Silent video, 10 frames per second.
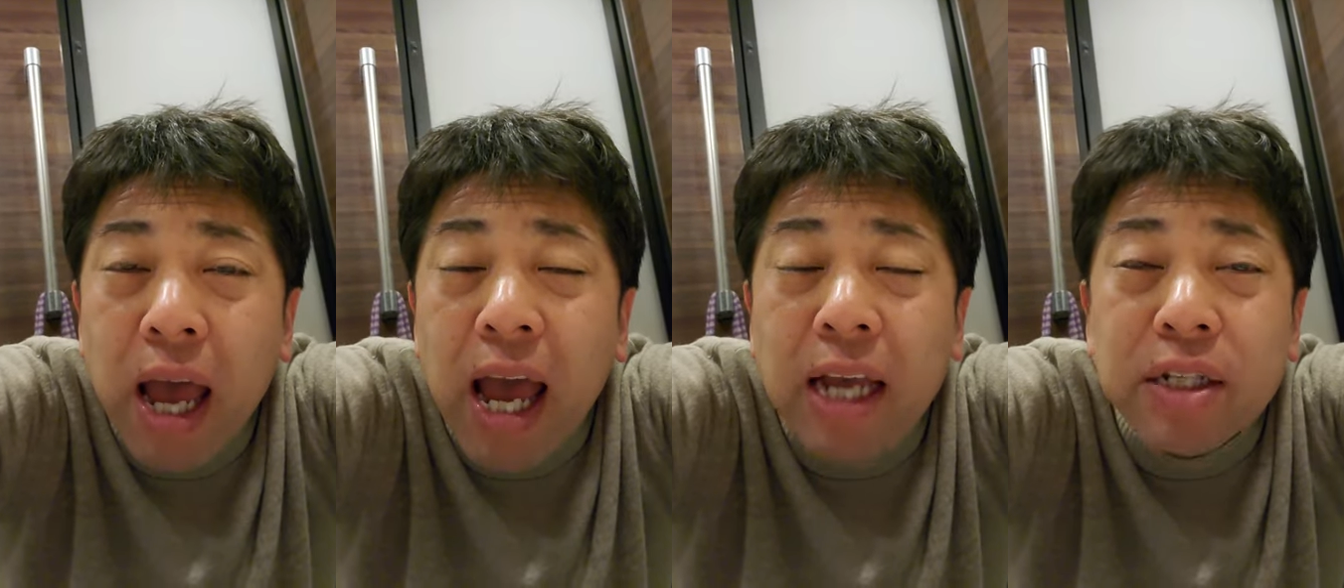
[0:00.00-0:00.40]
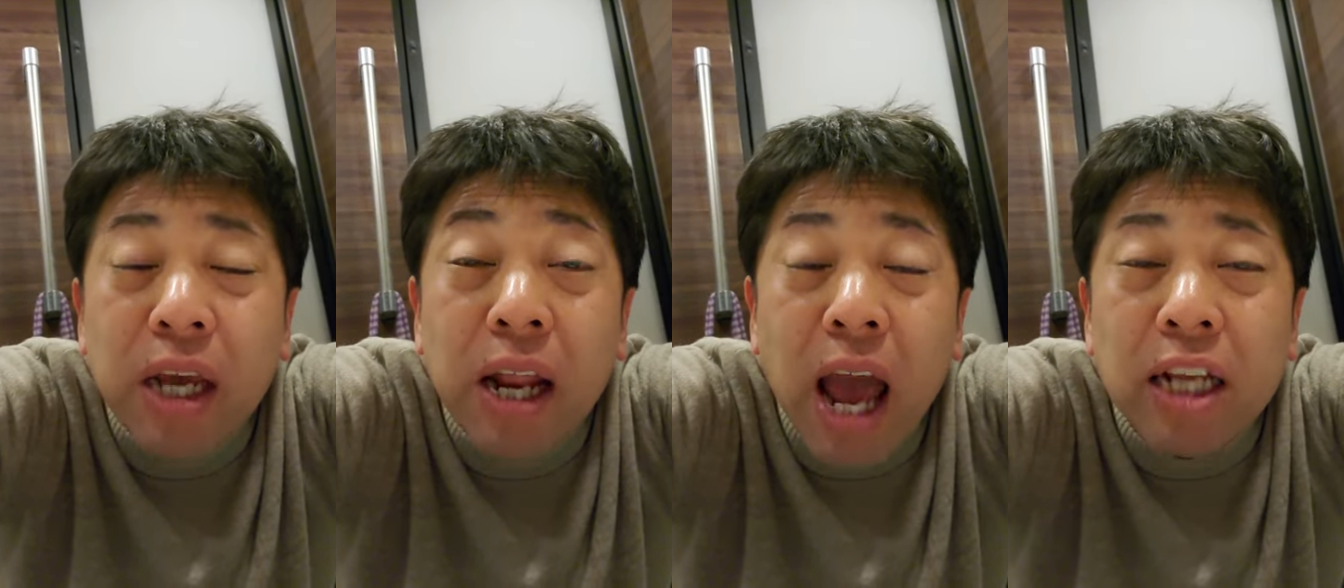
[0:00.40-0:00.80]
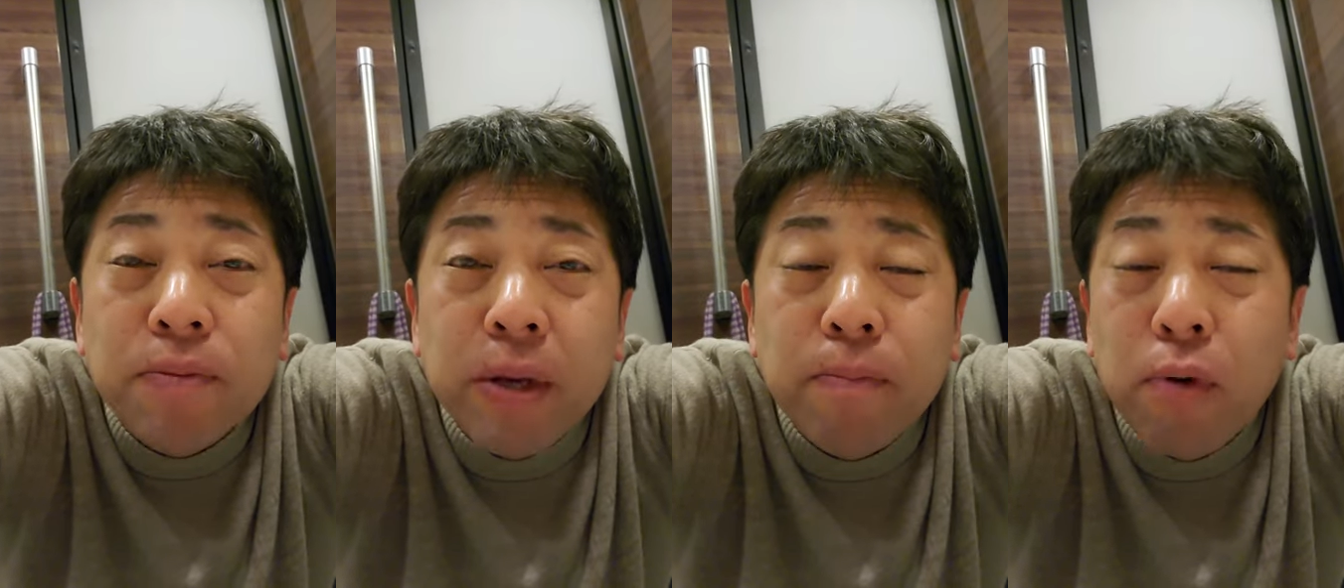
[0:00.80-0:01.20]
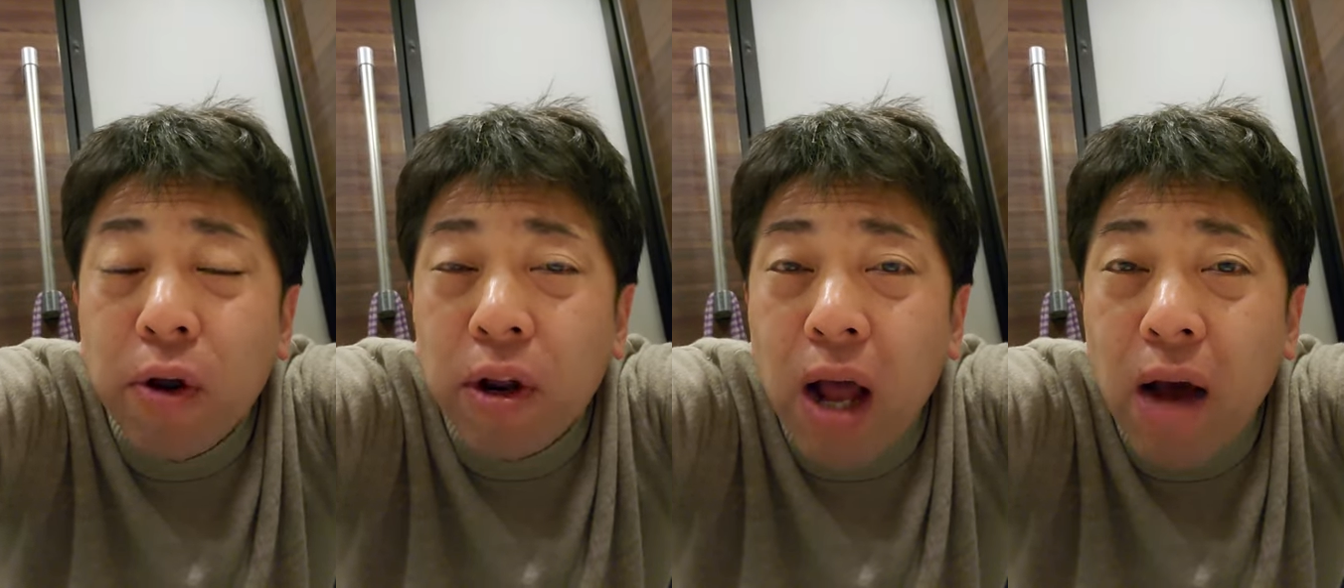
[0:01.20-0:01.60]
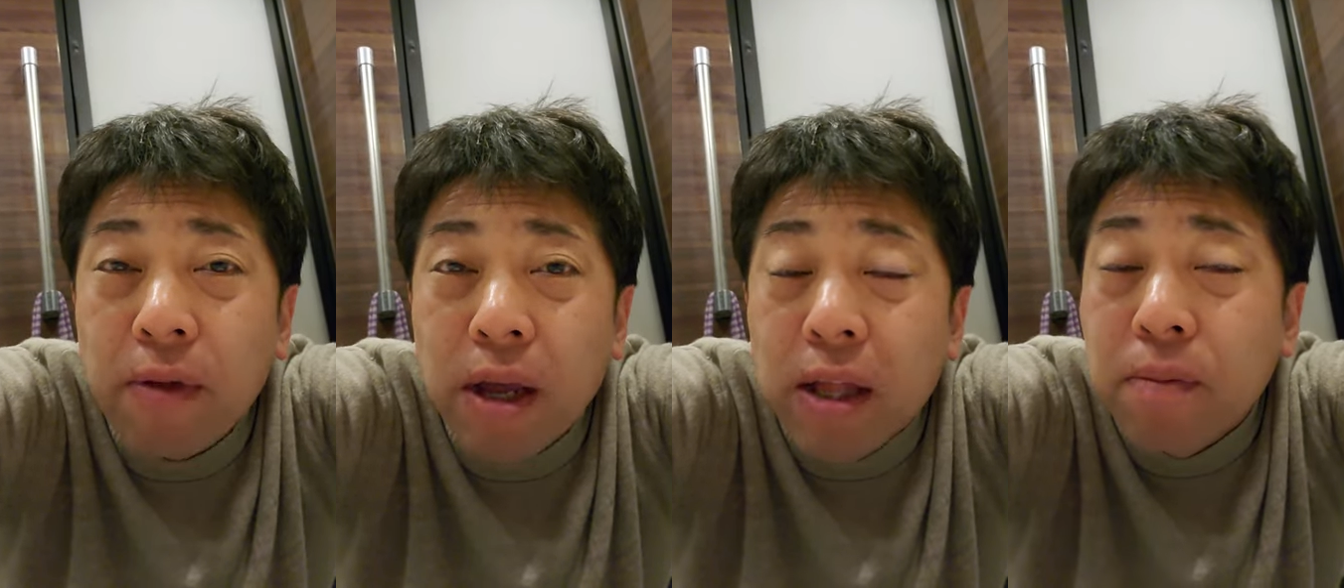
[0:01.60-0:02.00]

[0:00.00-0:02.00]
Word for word: As it has been pointed out,